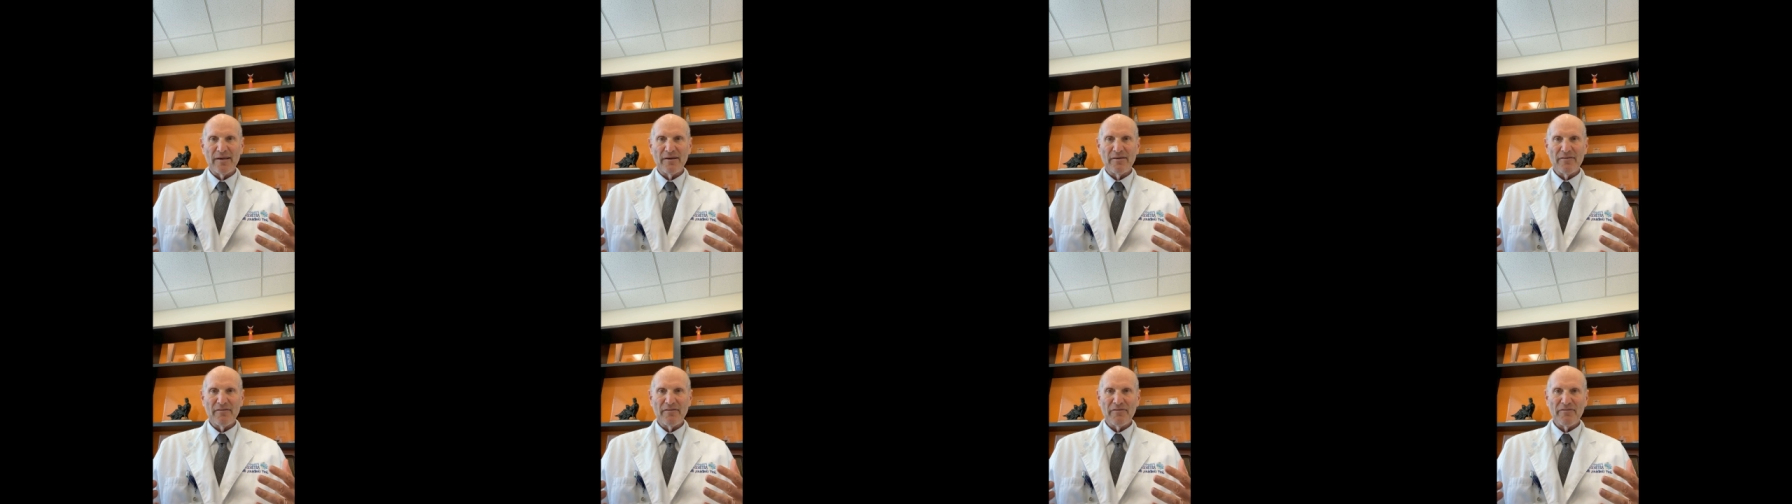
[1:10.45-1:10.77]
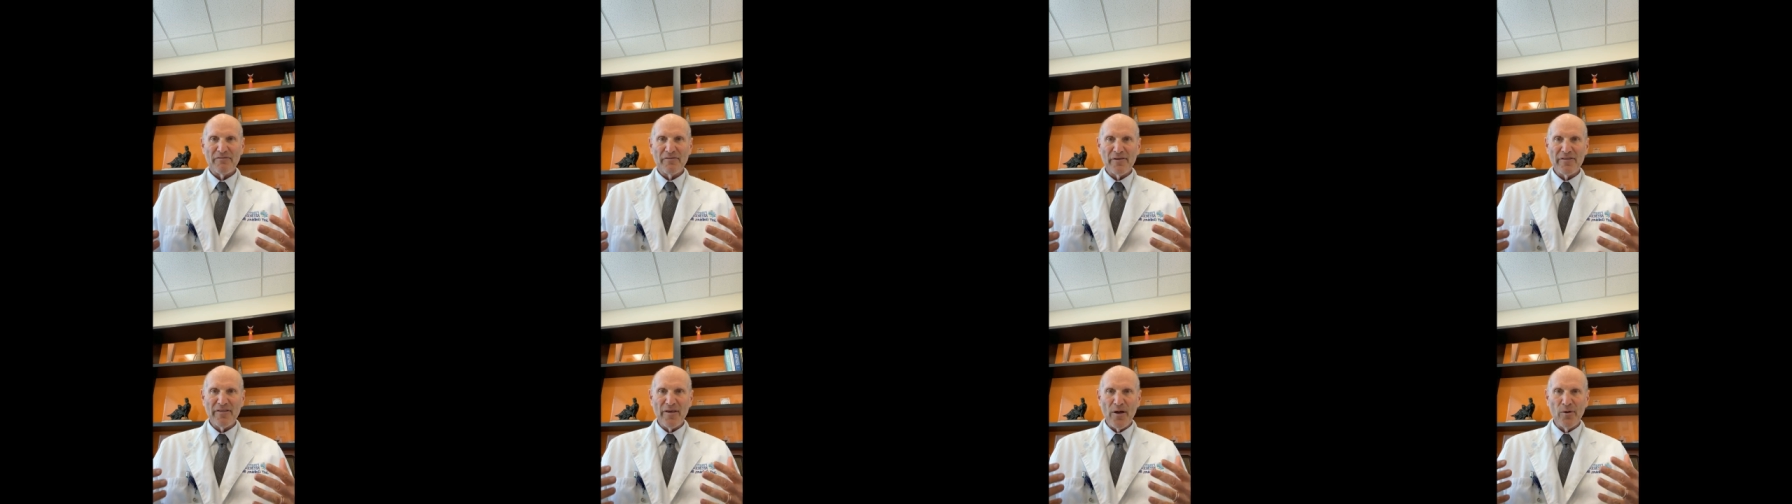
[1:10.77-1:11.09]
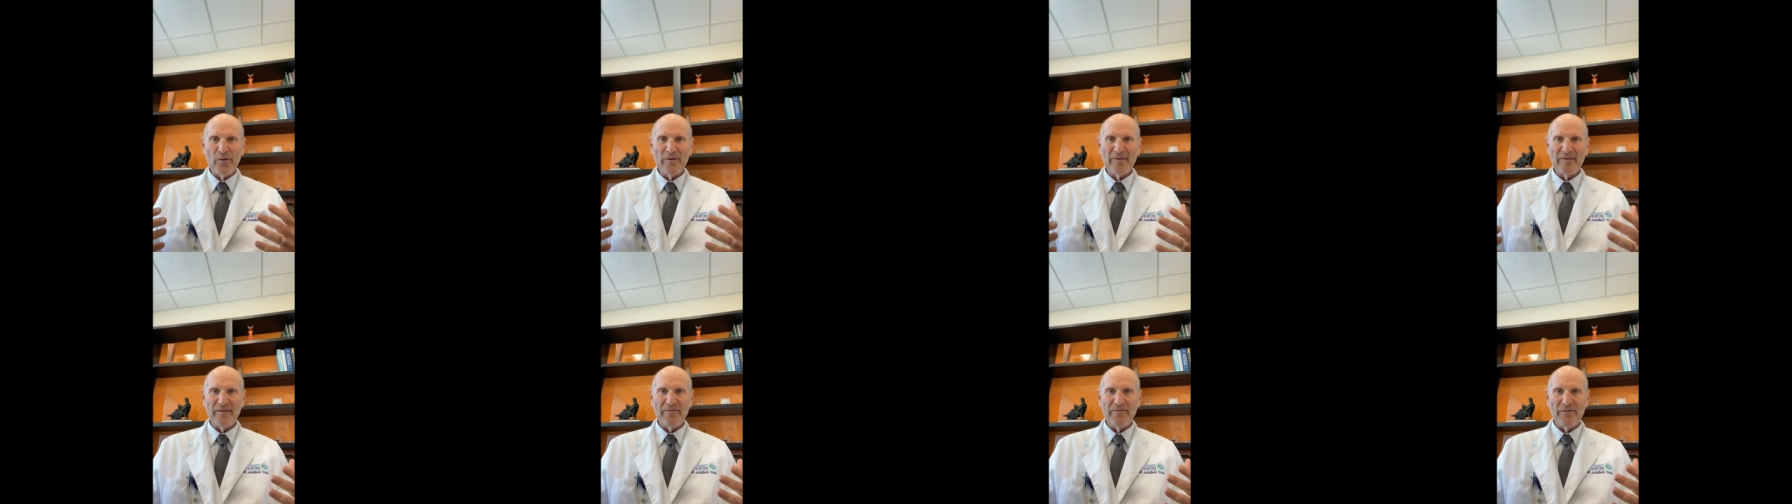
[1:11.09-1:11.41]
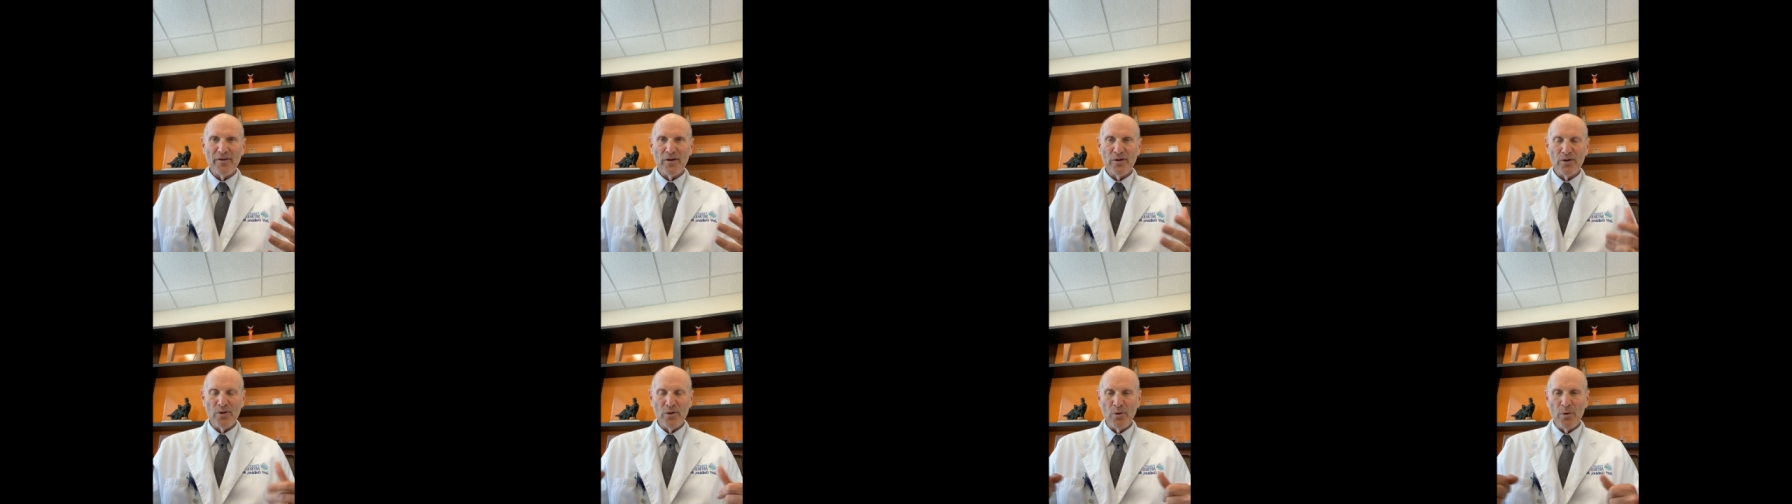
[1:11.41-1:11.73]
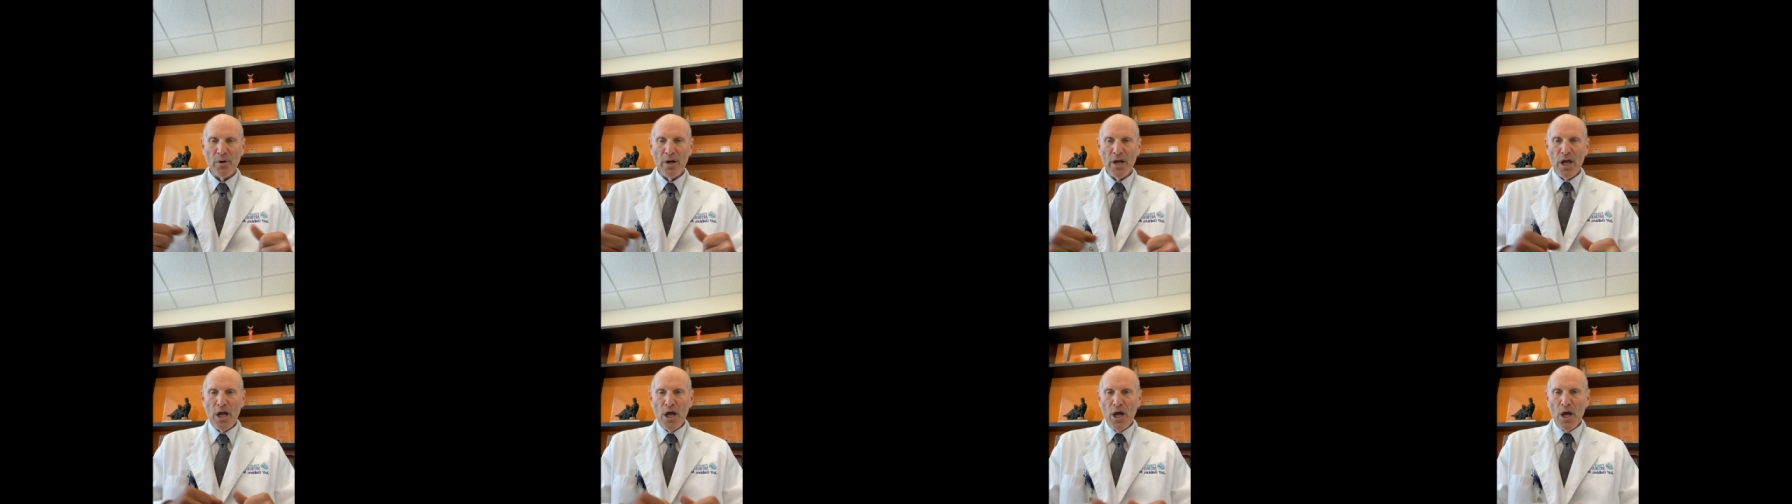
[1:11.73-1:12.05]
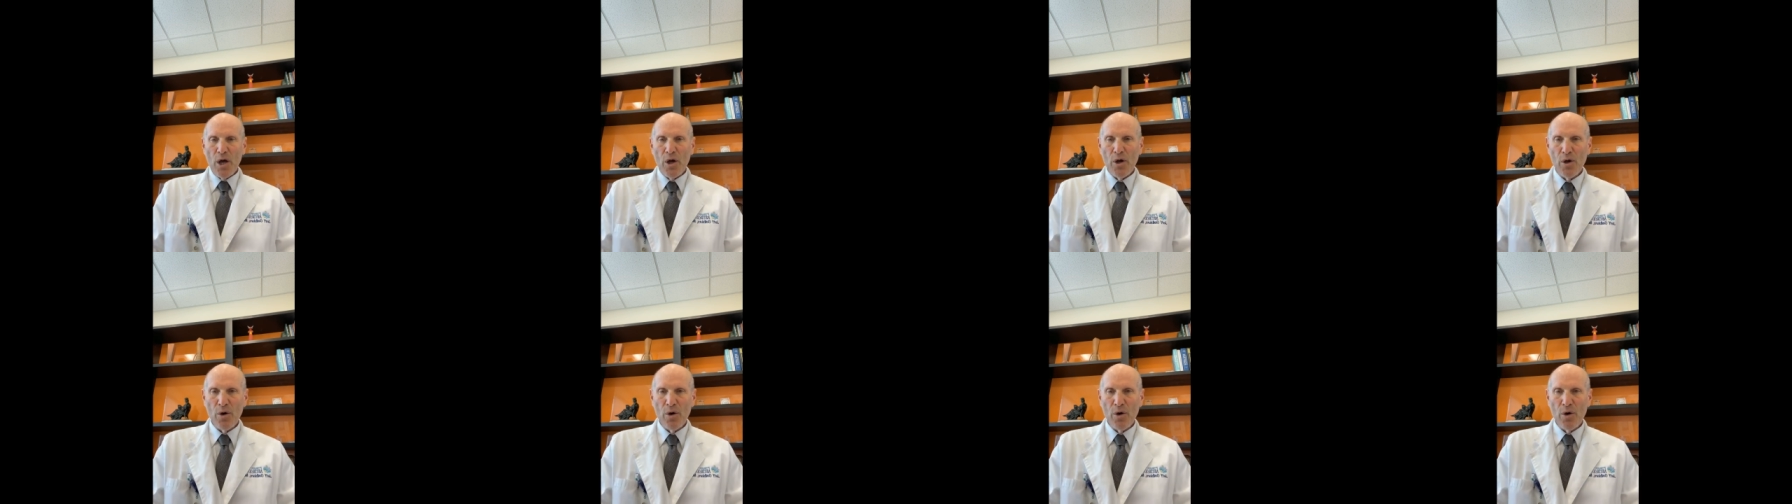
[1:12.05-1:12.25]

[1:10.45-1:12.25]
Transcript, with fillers: and for those of you